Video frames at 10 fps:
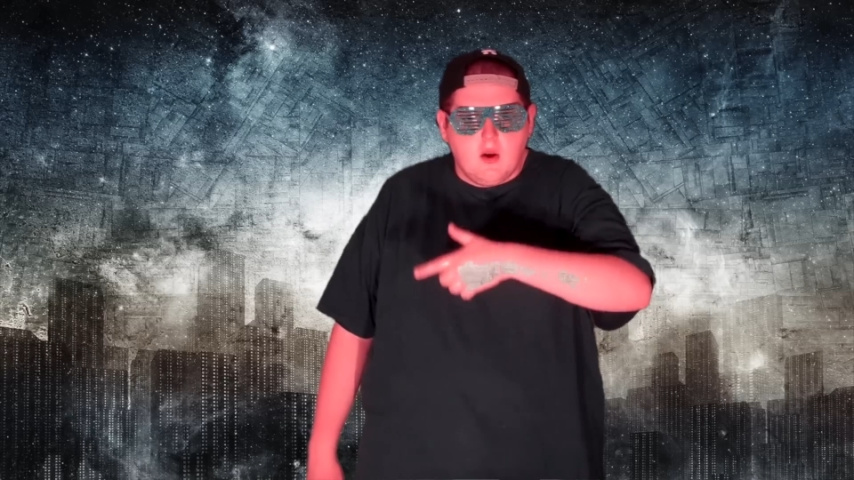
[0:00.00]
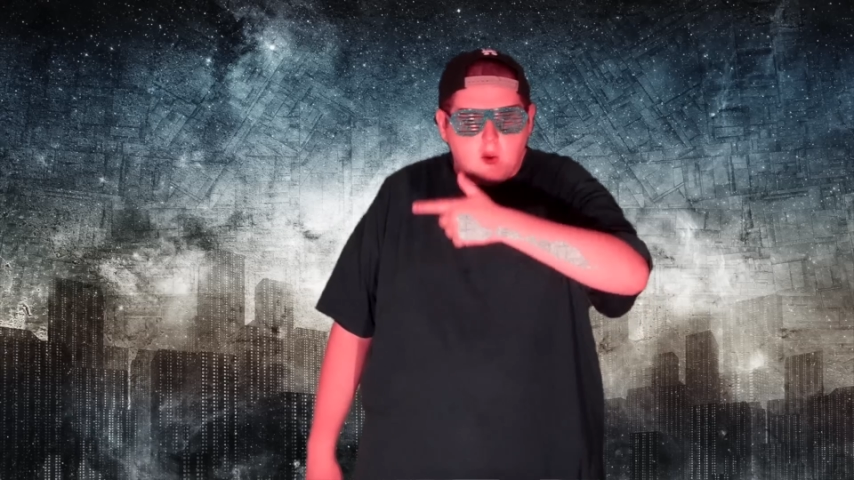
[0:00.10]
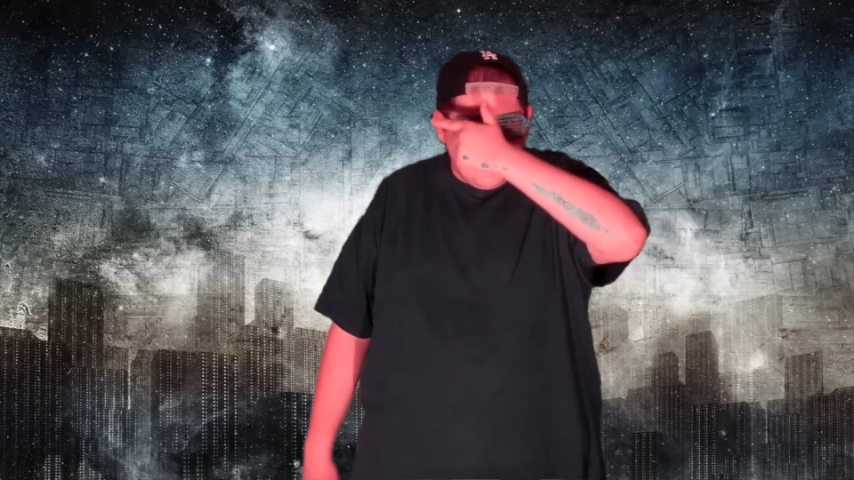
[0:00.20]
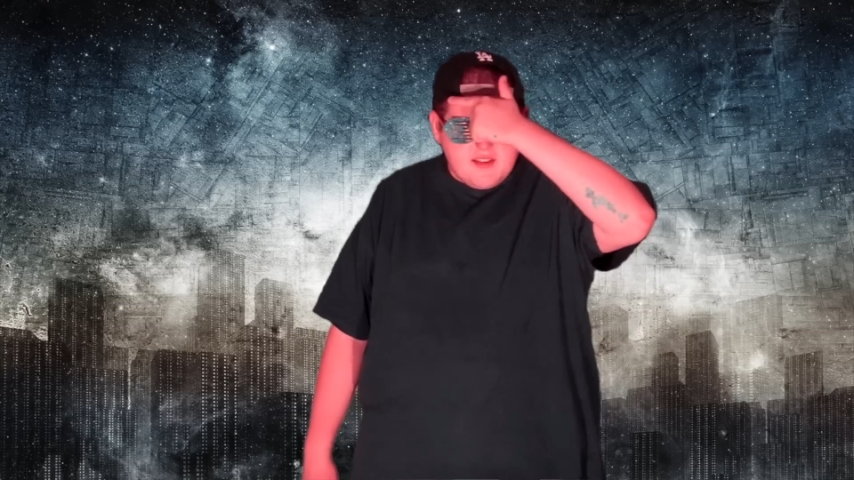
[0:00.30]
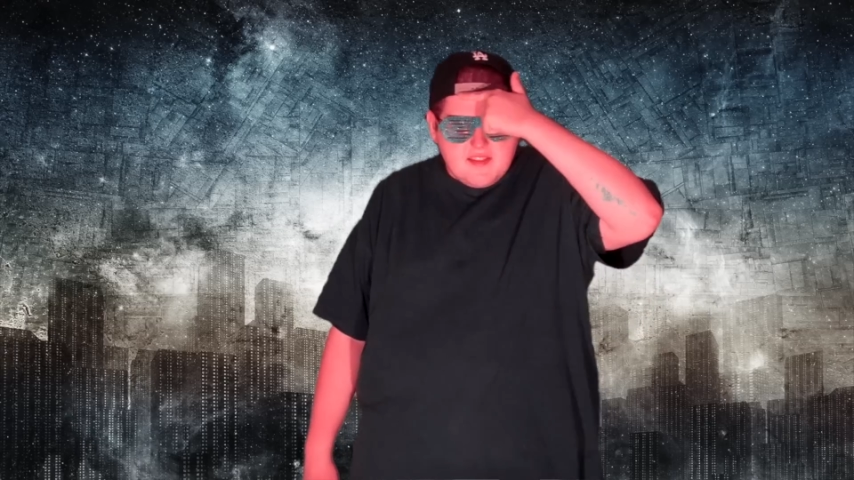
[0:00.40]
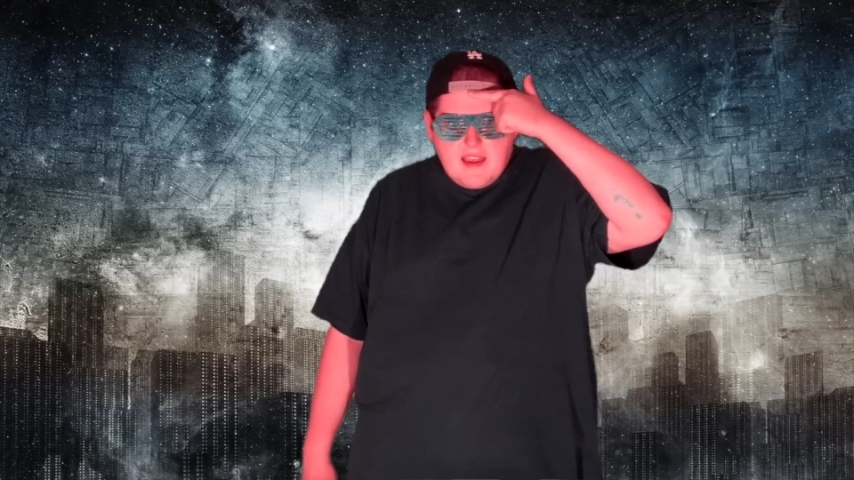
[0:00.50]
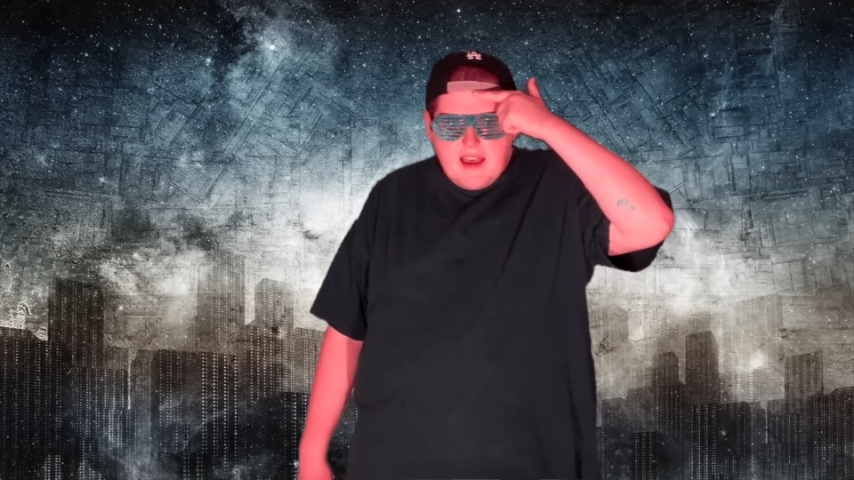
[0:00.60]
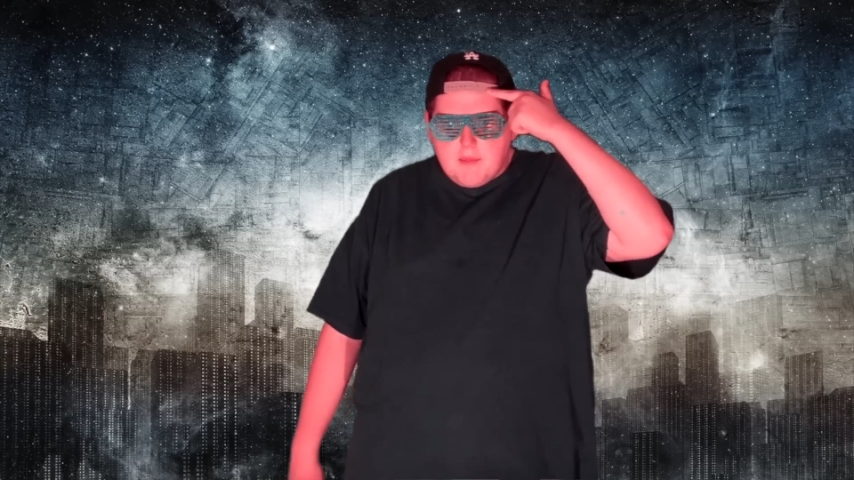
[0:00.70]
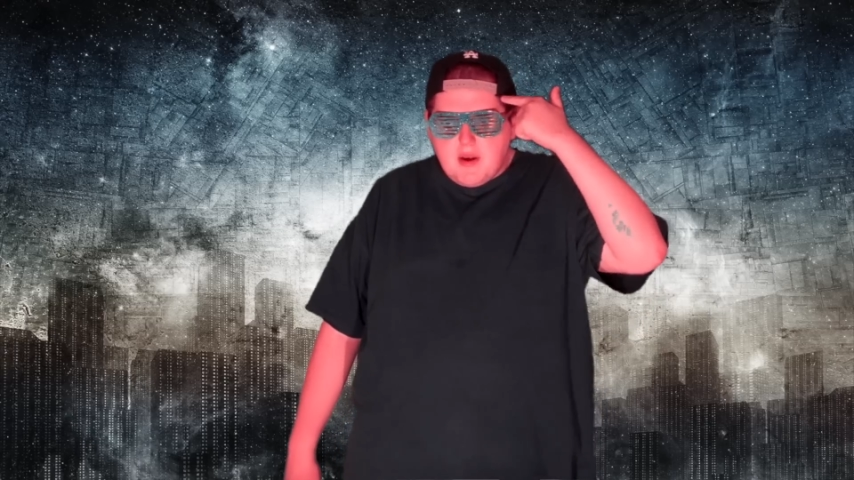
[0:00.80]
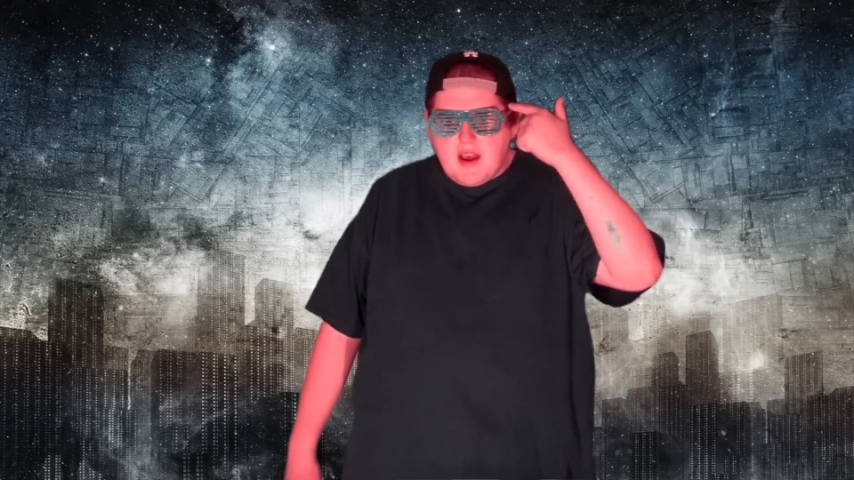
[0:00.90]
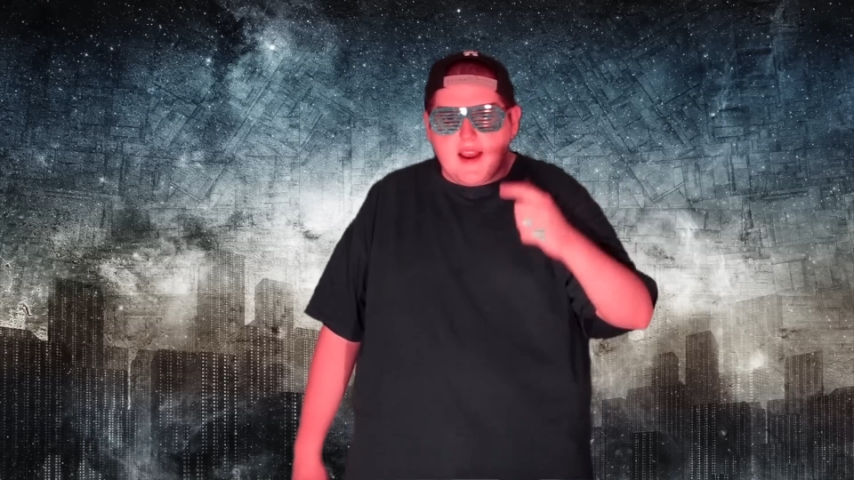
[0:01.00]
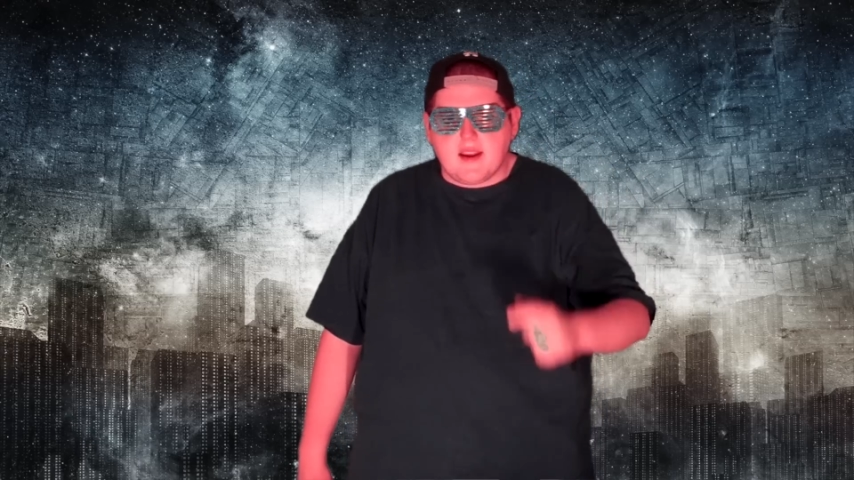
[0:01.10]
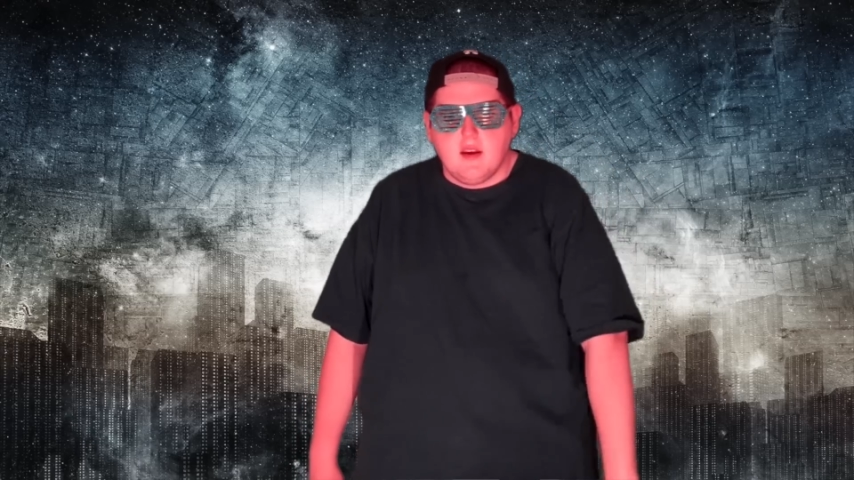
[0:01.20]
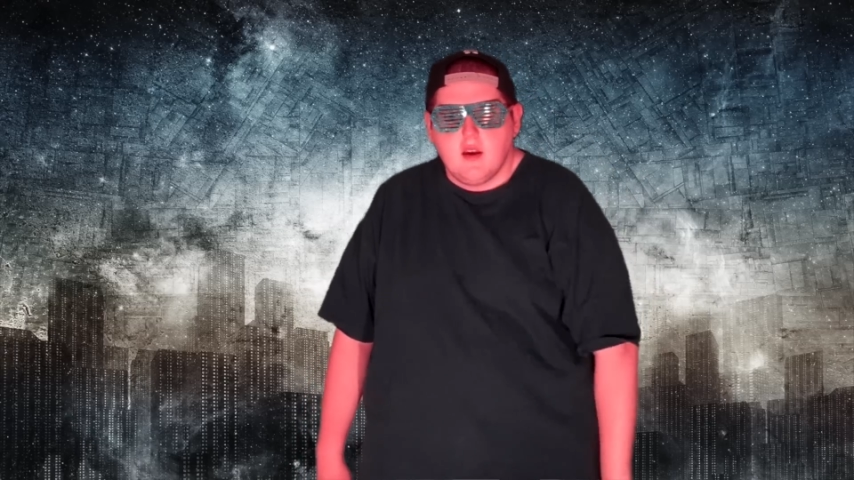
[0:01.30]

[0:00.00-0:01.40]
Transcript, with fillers: Wear snapback.